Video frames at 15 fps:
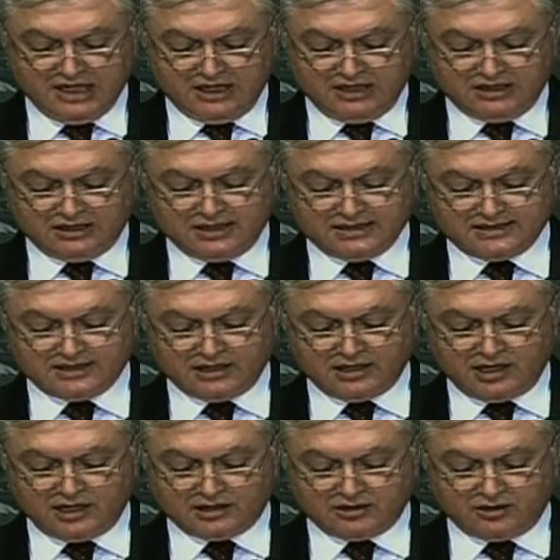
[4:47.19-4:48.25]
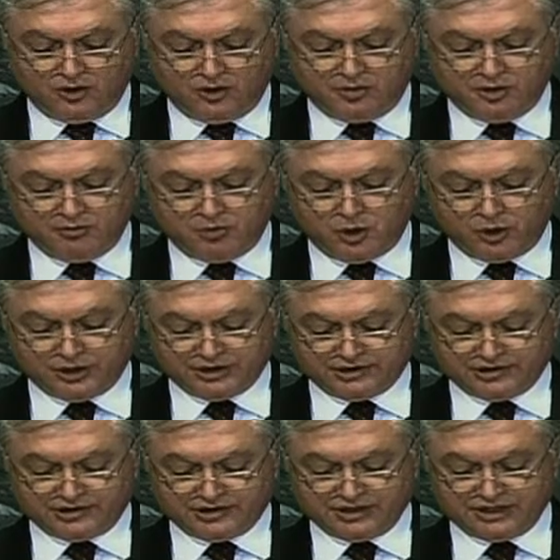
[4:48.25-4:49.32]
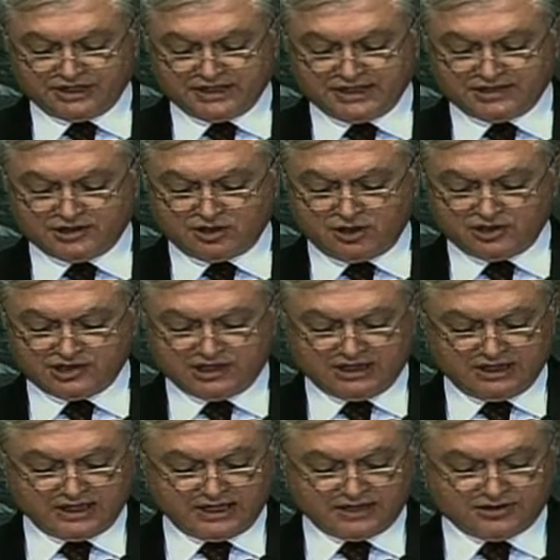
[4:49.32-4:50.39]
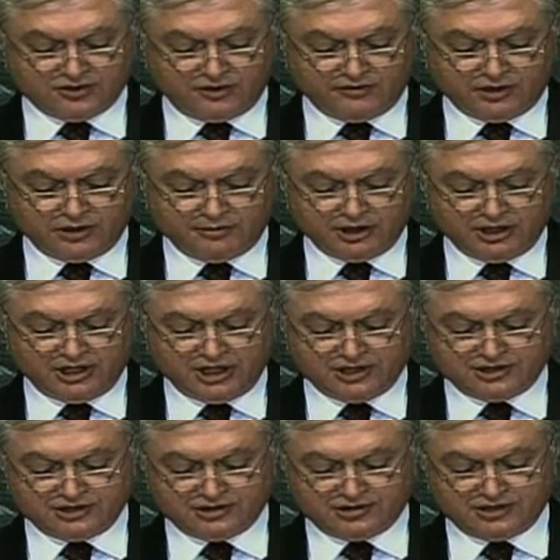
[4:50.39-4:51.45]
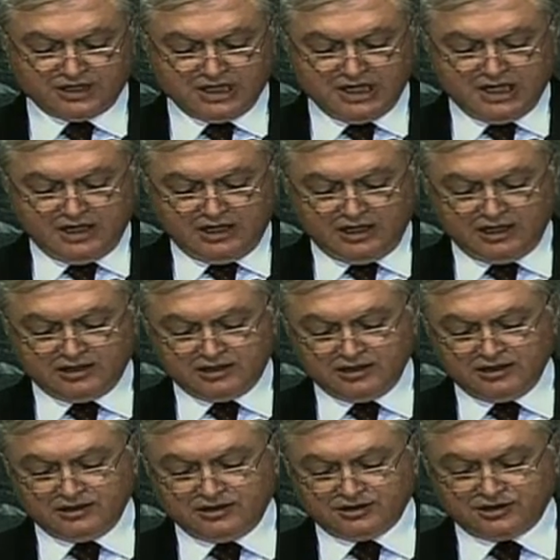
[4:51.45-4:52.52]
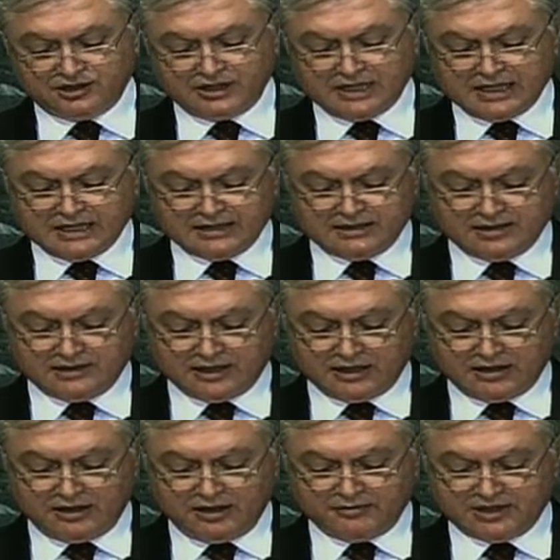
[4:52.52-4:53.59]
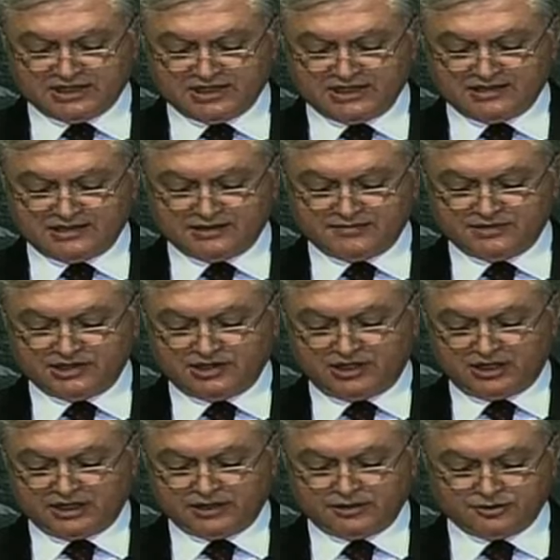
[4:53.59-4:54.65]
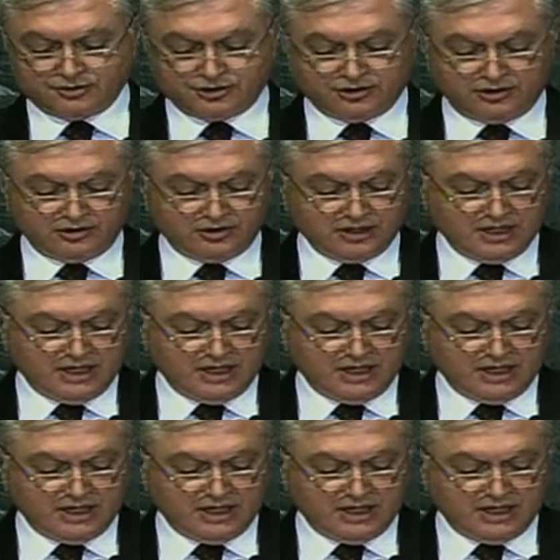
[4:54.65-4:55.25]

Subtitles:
In this regard, open borders, criss-crossing lines of communications, and interrelated economic systems are crucial.